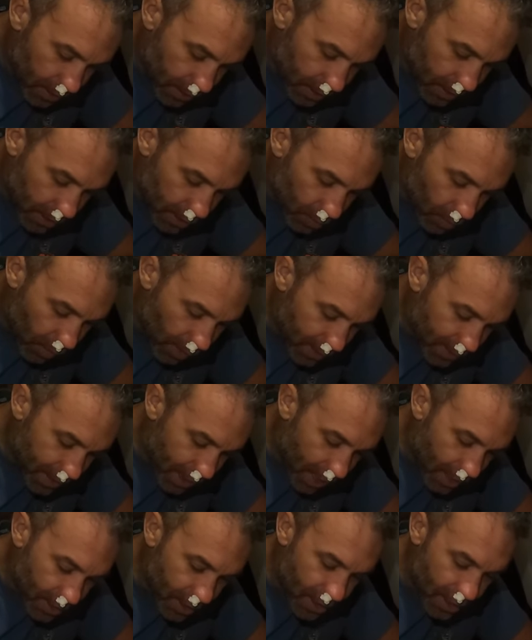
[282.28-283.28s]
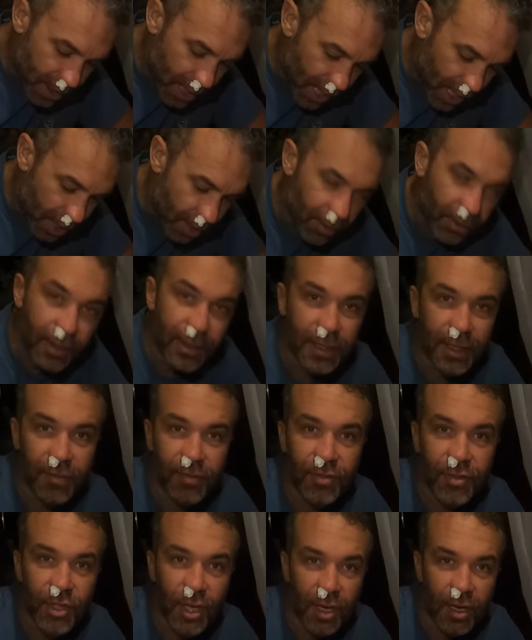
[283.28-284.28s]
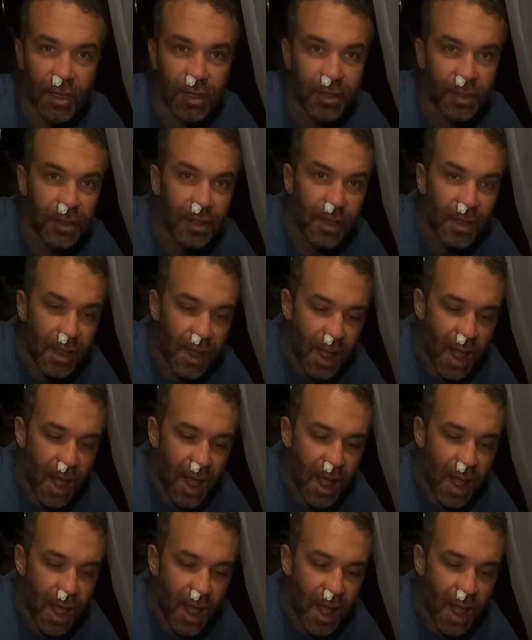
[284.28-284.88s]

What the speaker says: This is 1,000 calories of chocolate.